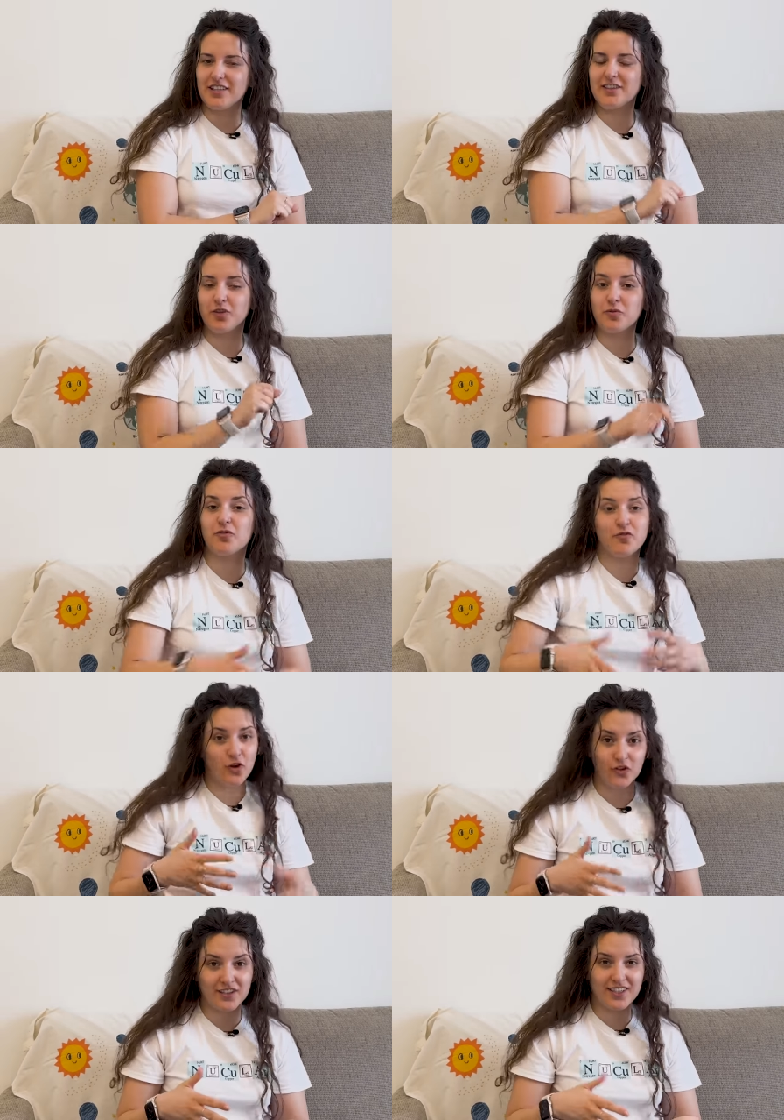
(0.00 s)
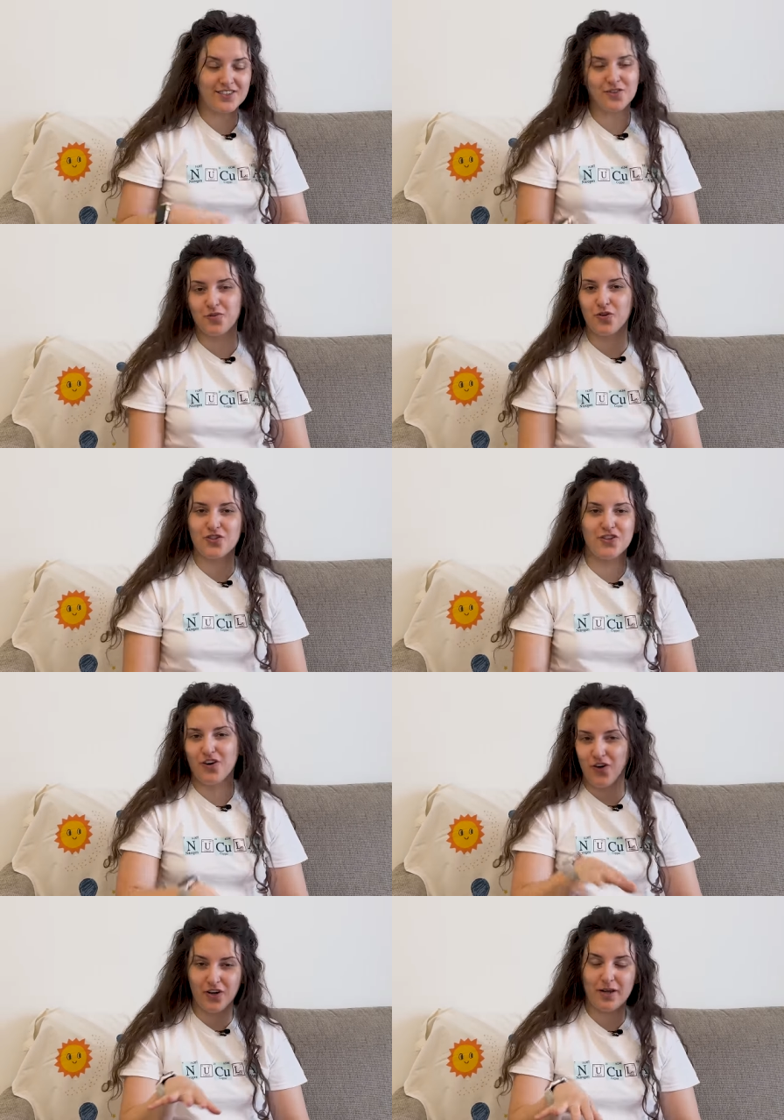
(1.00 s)
in terms of context to watch the
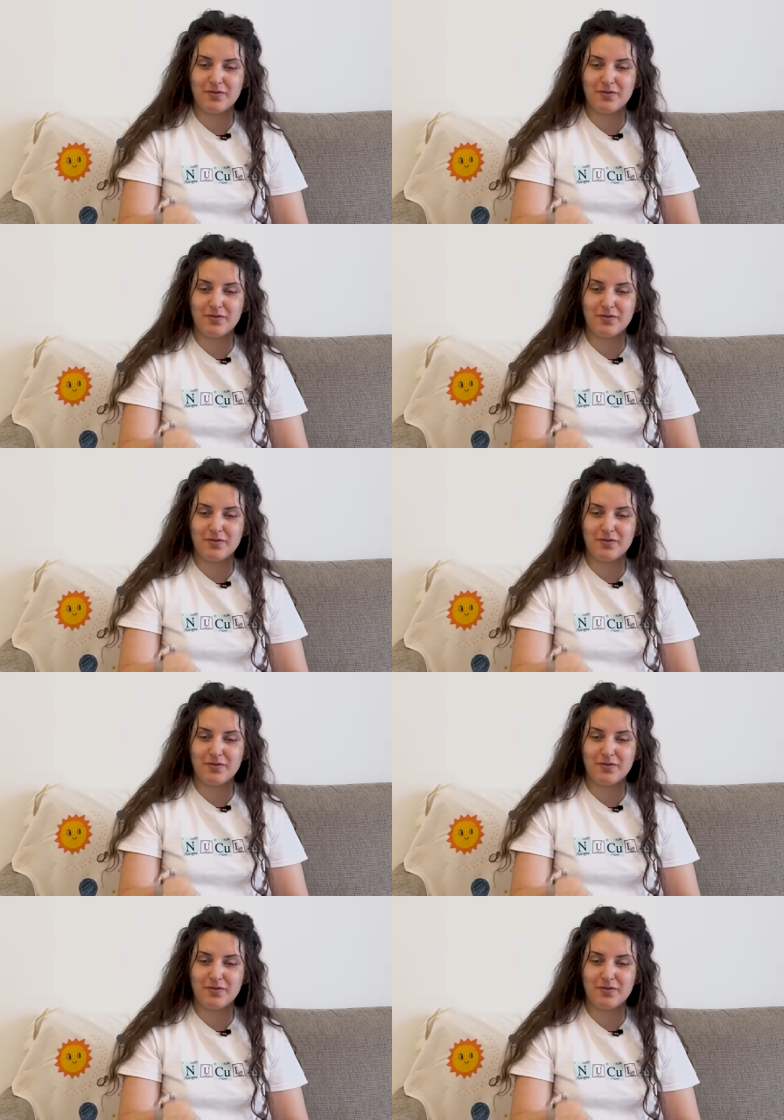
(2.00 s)
whole